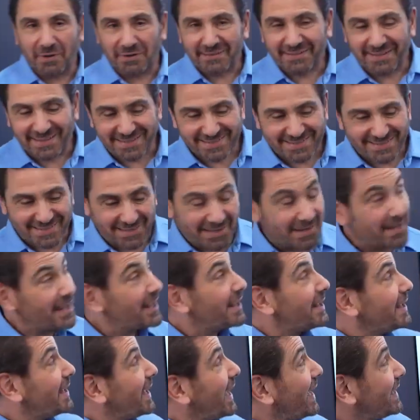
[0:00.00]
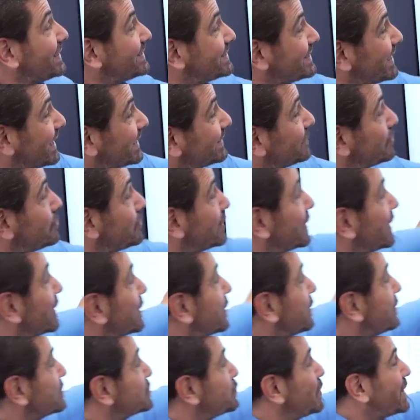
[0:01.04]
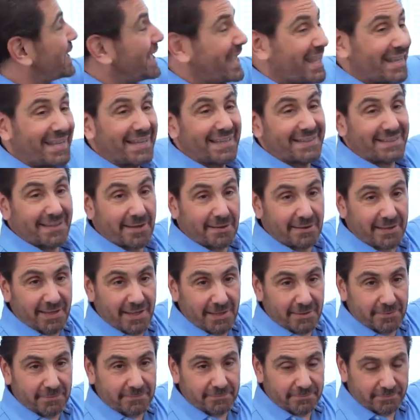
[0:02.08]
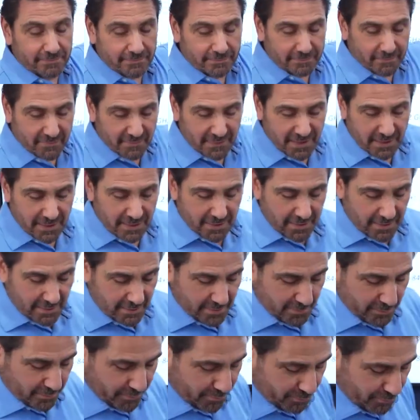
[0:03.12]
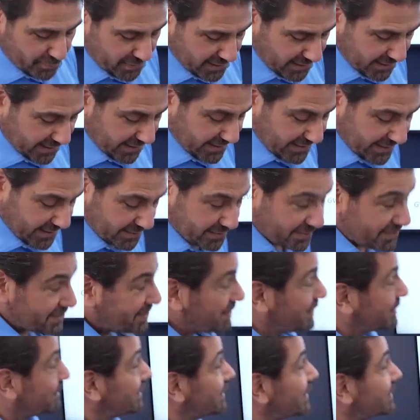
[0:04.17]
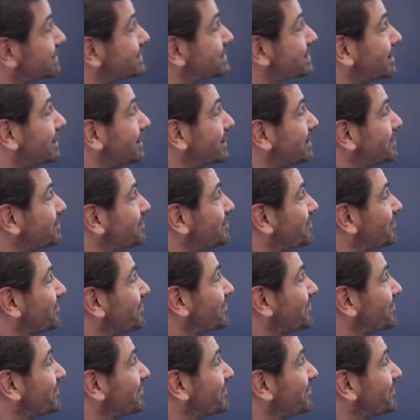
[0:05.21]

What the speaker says: our test set. You see at 2 gigahertz, we can't get there yet. But as you see on the next slide,